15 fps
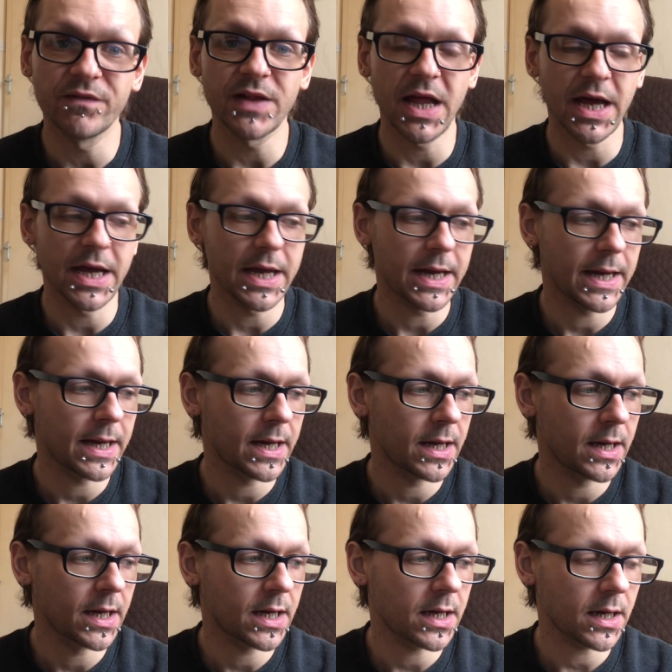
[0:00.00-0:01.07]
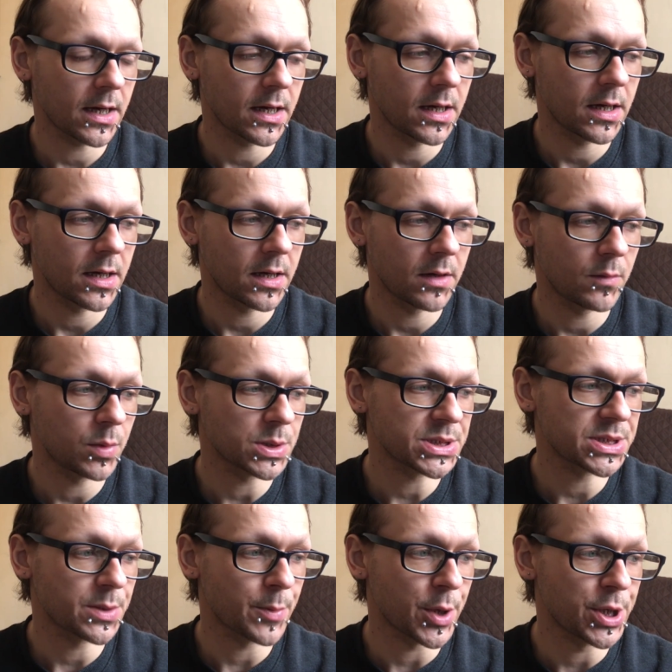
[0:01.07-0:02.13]
like,
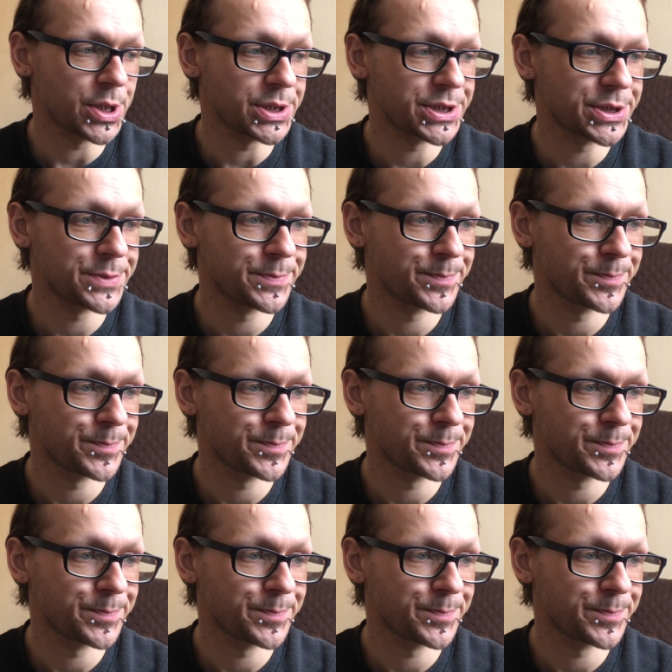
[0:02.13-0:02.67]
what's the word?